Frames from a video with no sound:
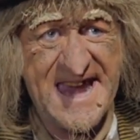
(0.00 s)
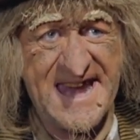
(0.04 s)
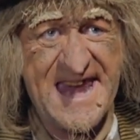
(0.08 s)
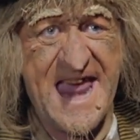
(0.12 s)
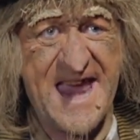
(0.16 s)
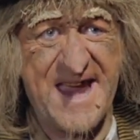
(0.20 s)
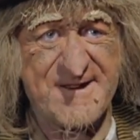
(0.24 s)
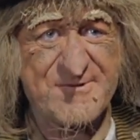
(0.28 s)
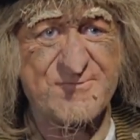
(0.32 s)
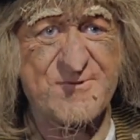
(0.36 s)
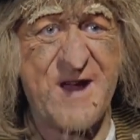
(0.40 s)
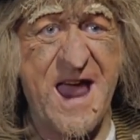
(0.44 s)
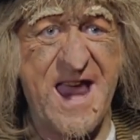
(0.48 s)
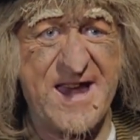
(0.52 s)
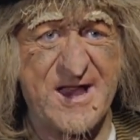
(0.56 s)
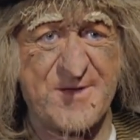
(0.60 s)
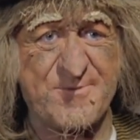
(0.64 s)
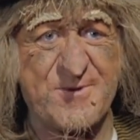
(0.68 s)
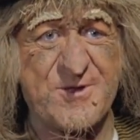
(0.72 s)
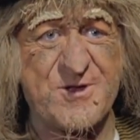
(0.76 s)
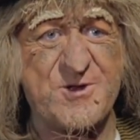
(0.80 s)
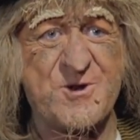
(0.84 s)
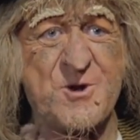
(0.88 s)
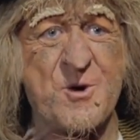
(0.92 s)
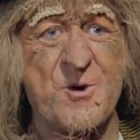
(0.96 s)
like rats
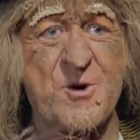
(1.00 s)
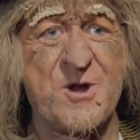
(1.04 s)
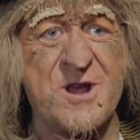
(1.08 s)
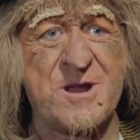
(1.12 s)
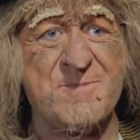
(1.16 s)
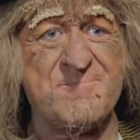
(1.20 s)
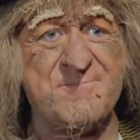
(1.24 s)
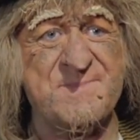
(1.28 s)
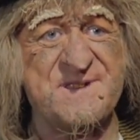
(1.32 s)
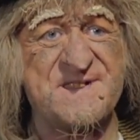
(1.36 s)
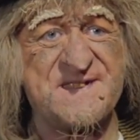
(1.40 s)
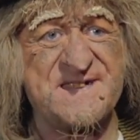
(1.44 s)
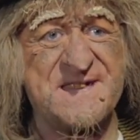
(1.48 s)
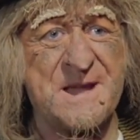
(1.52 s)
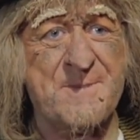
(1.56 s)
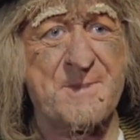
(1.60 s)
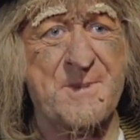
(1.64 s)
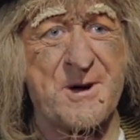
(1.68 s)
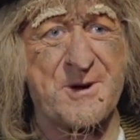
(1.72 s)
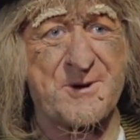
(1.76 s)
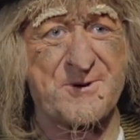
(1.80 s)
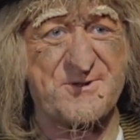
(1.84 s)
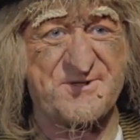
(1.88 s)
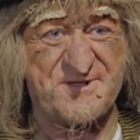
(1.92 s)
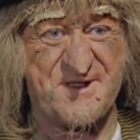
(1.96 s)
was gnawing at my
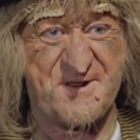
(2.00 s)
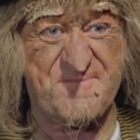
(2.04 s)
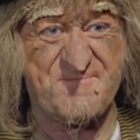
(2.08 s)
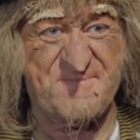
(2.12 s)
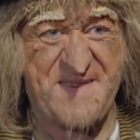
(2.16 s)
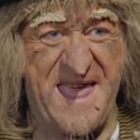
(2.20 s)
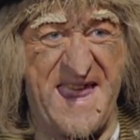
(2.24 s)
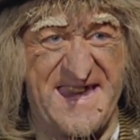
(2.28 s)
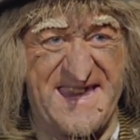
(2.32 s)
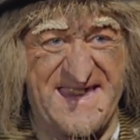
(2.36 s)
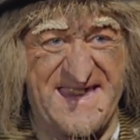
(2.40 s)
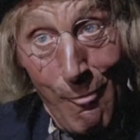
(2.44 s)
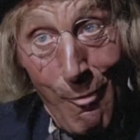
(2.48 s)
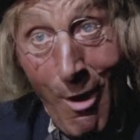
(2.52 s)
stomach or something.